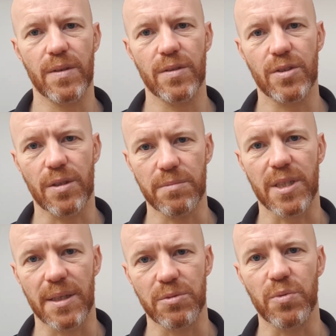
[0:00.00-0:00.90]

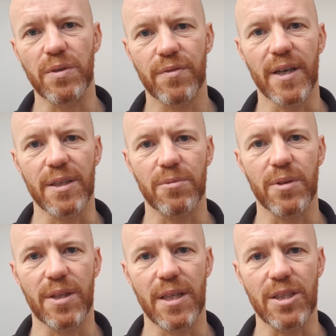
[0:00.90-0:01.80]
Sometimes we find
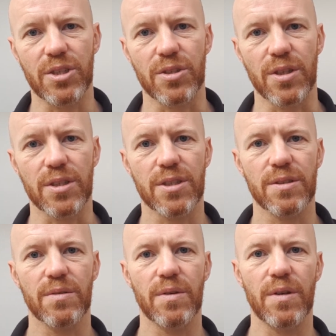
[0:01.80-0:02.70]
with these drugs,
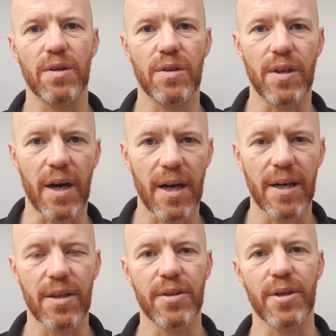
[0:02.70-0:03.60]
the
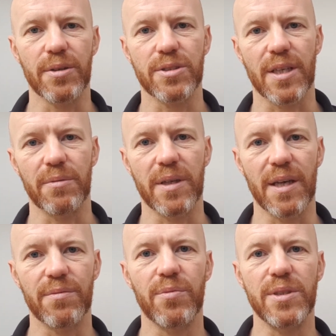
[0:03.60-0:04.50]
higher the dose that we
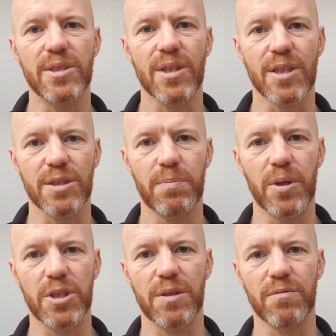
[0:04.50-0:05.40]
give, we start to
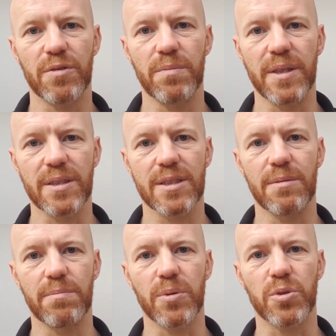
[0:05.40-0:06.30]
push them from being
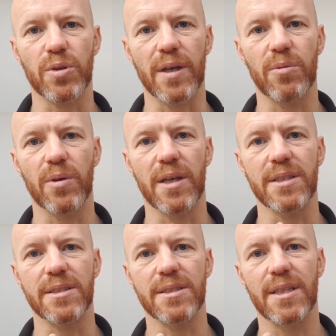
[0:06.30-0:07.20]
simple
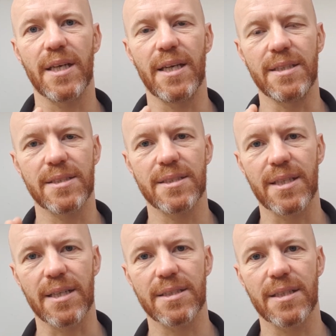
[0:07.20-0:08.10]
tranquilizers into
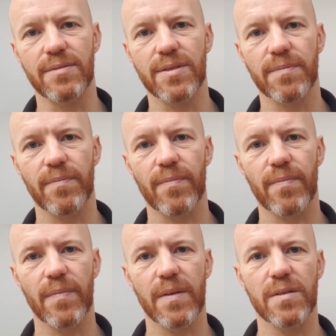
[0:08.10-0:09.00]
sedatives.
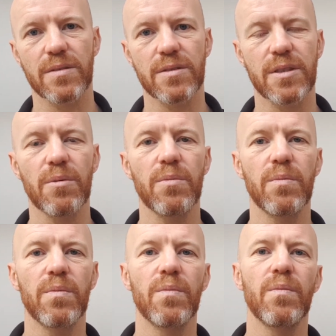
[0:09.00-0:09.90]
So
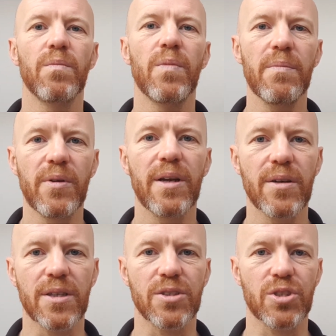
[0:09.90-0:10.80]
when we
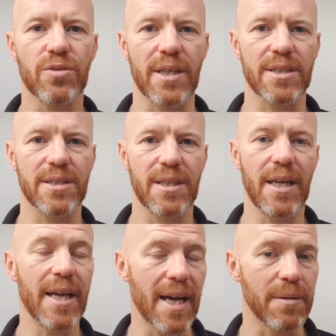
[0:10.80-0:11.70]
look at stress
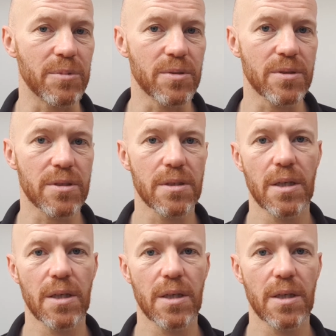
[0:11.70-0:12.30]
in animals,